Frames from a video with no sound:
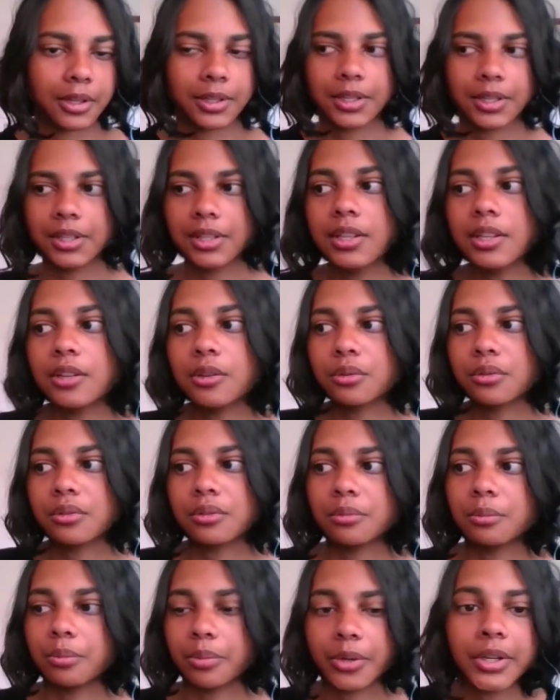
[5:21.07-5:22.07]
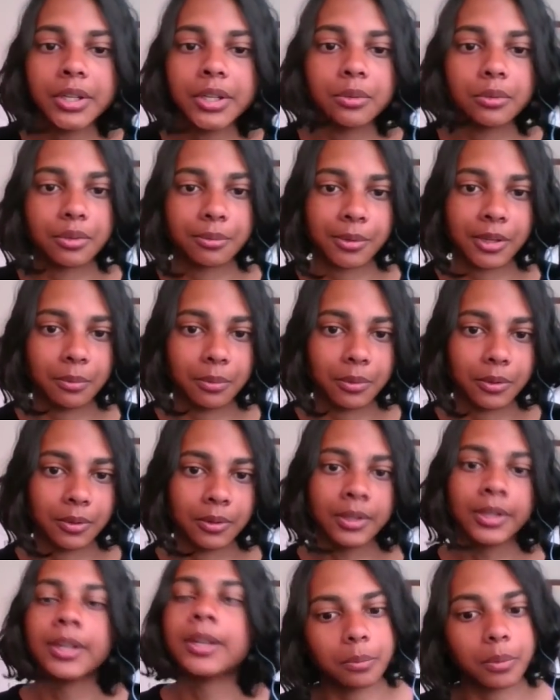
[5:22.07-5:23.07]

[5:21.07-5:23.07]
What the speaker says: and continue to breed with people.